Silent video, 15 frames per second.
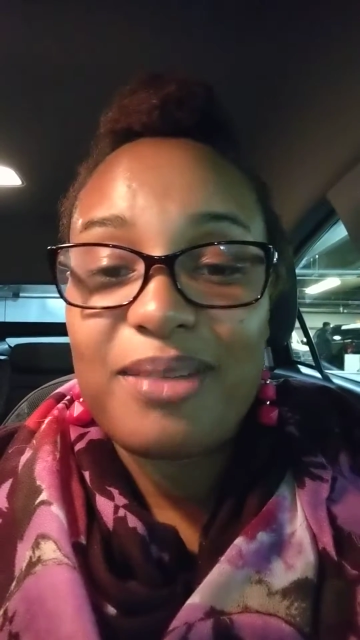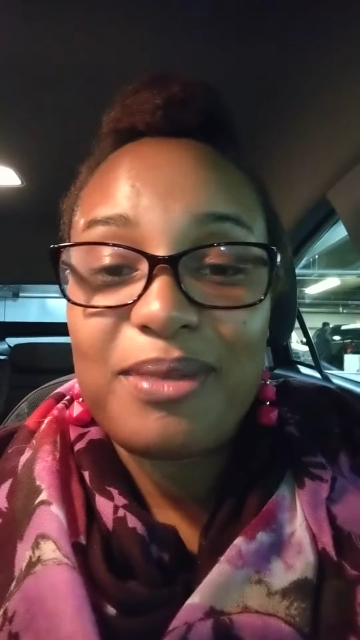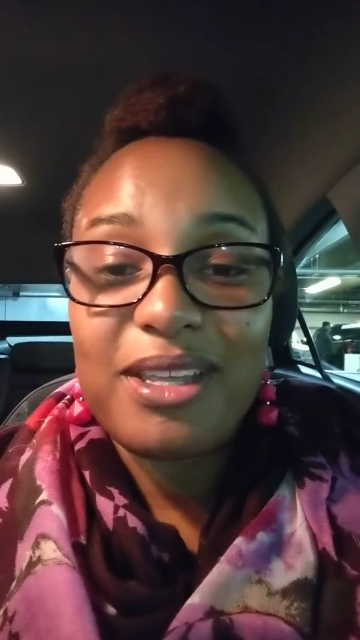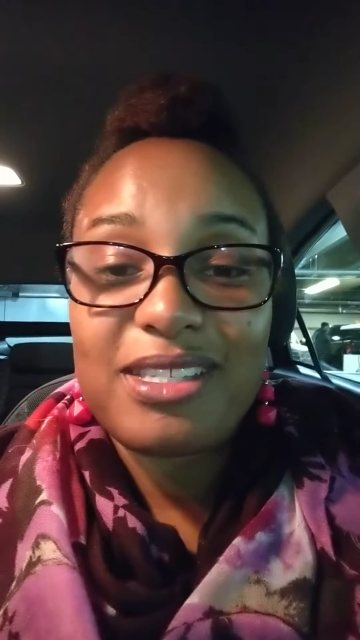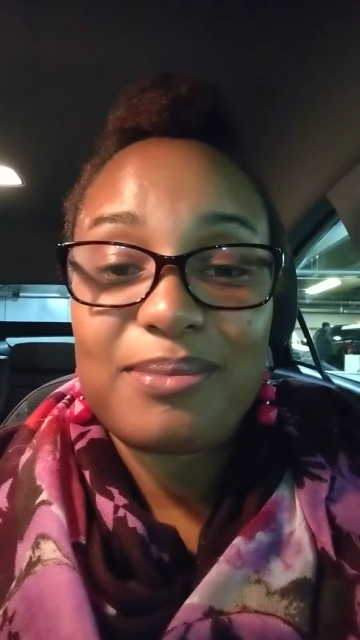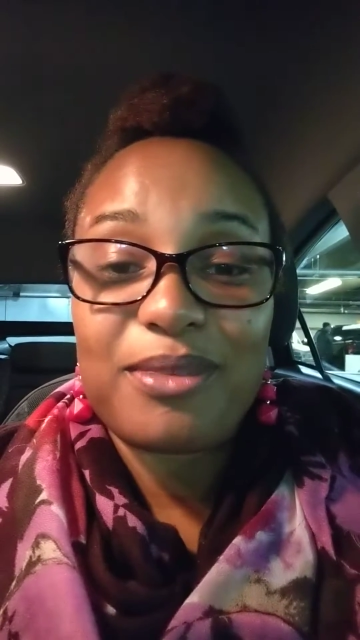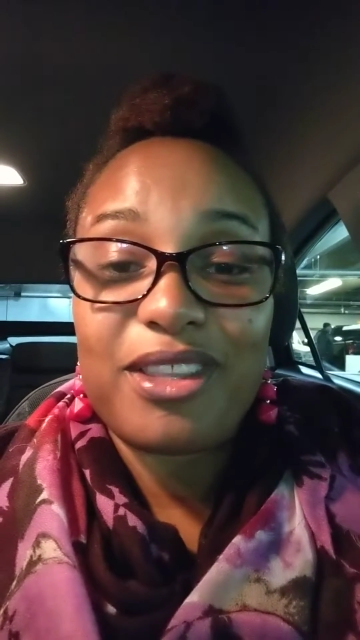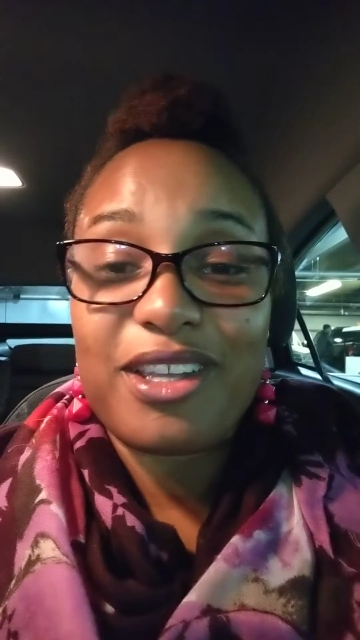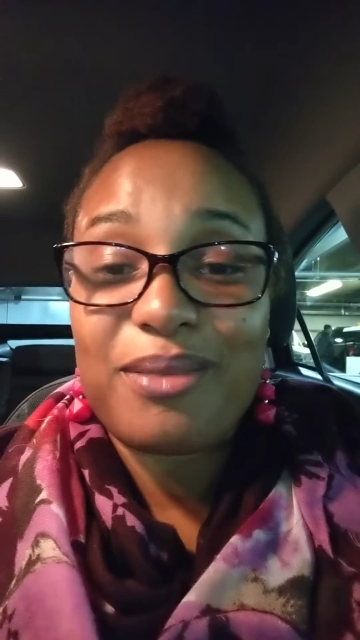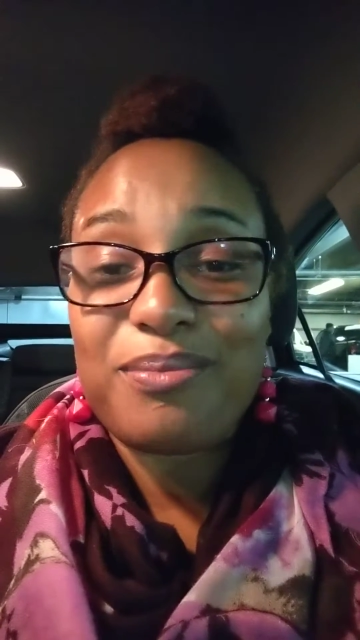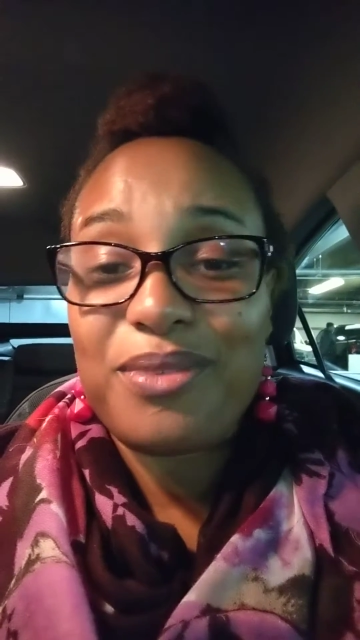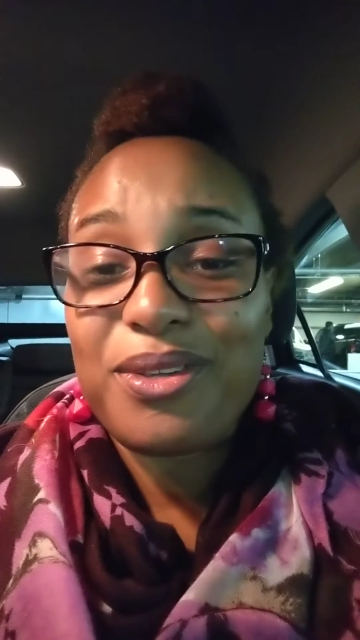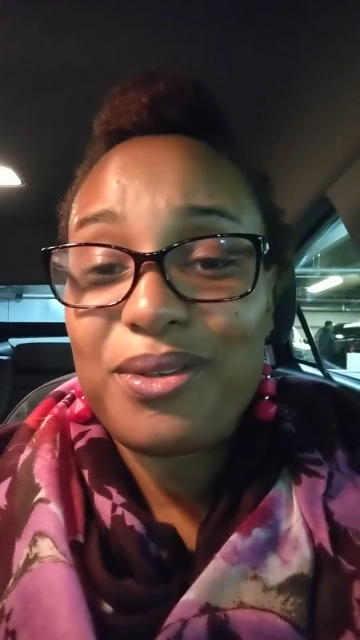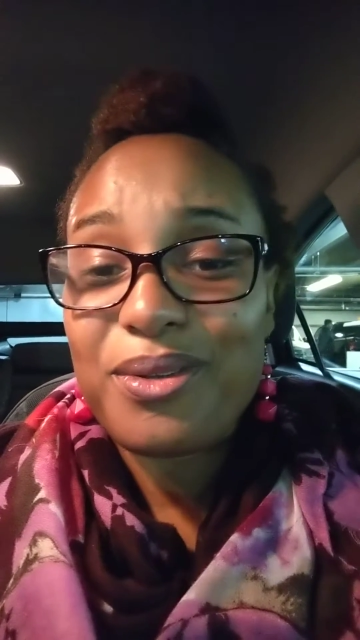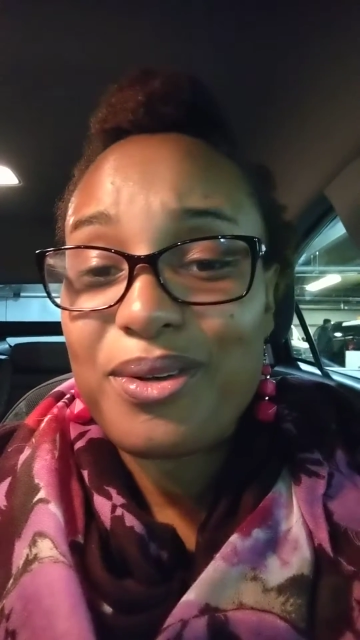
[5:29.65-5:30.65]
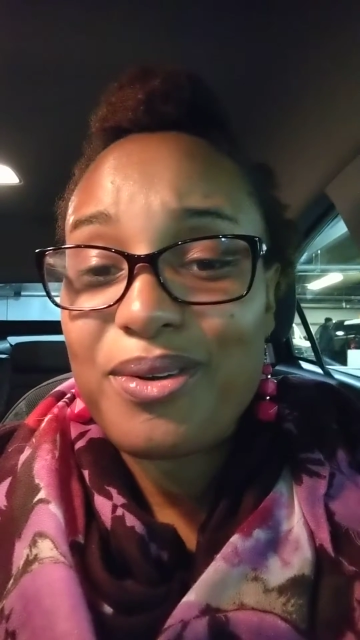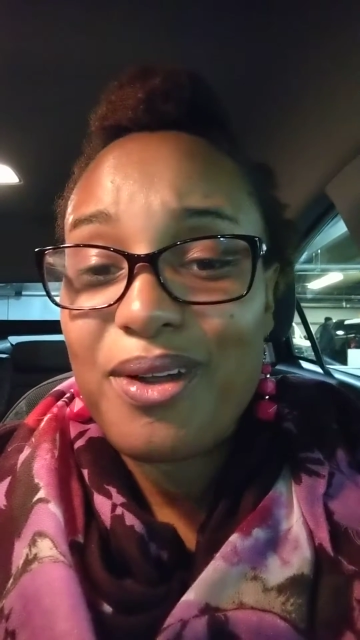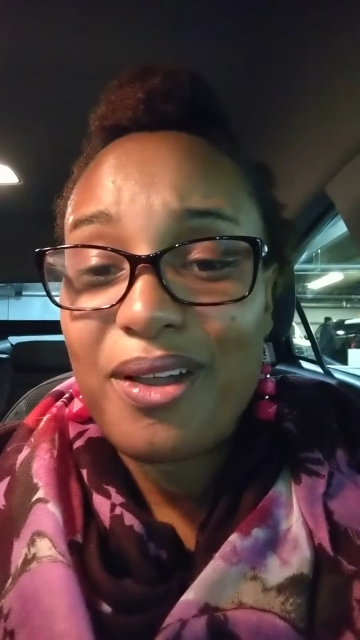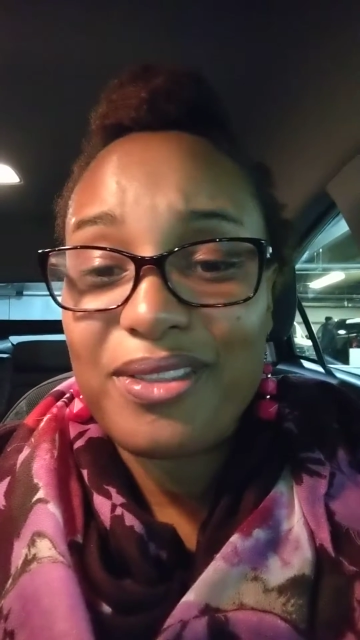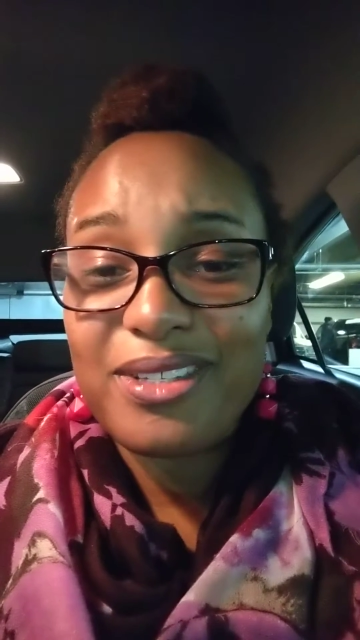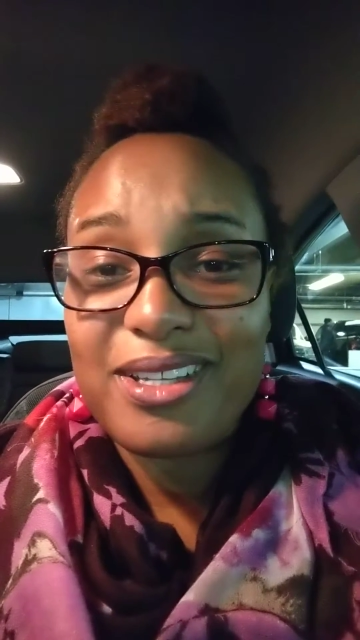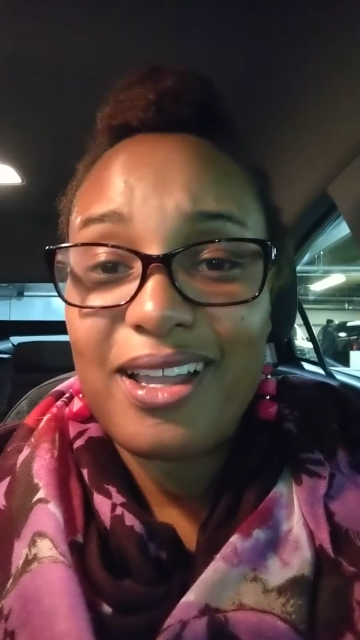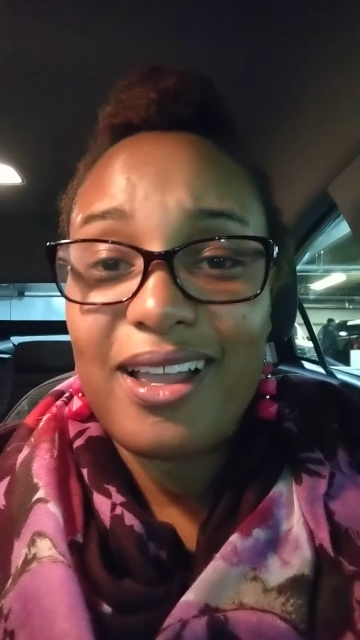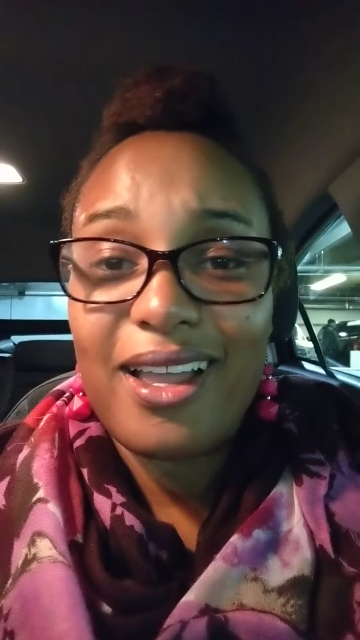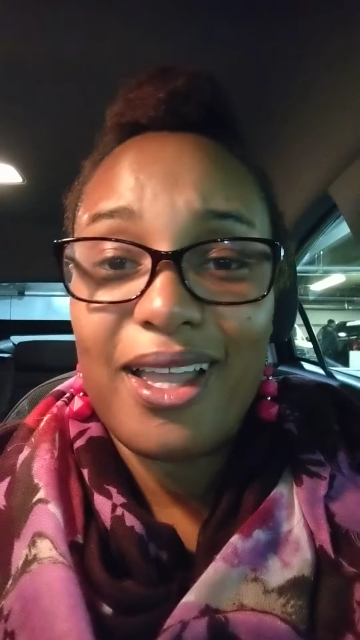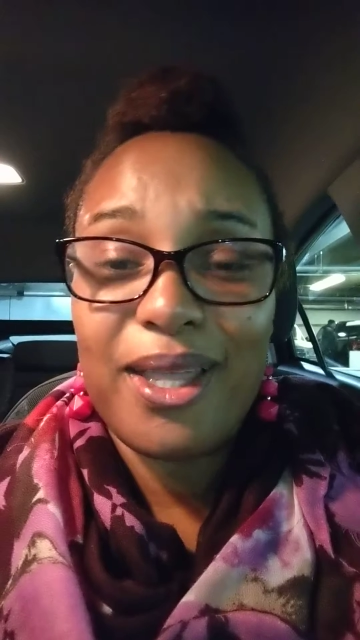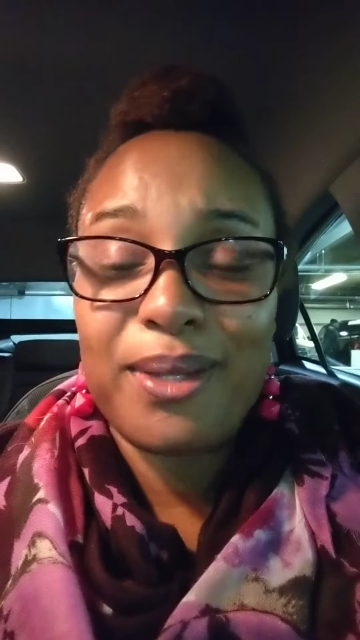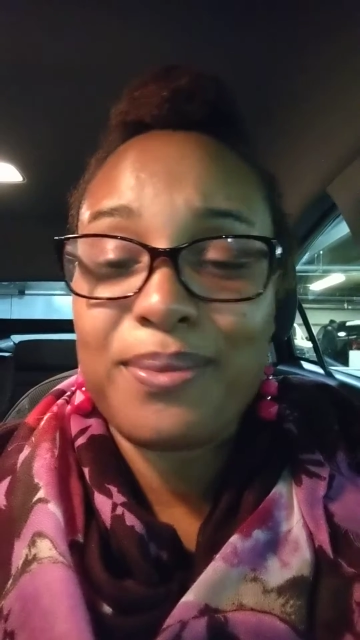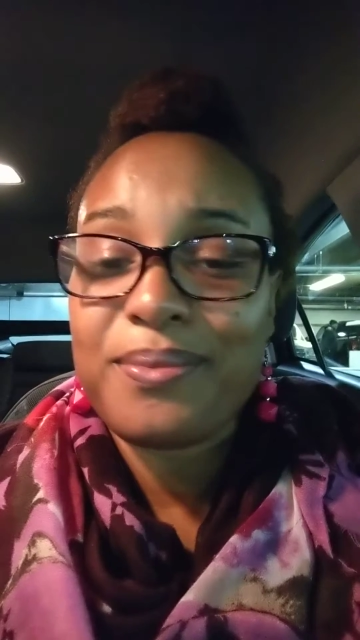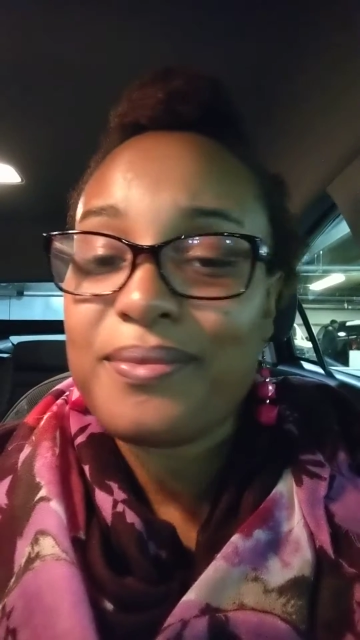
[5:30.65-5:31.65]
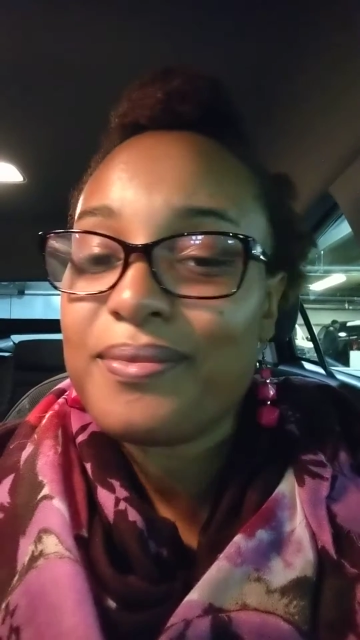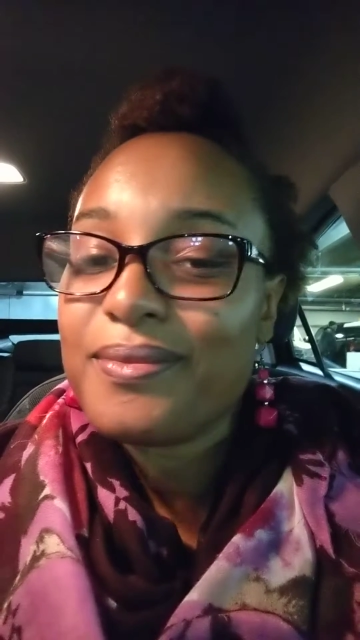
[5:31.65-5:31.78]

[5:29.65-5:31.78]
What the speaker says: because I'm on the computer all the time,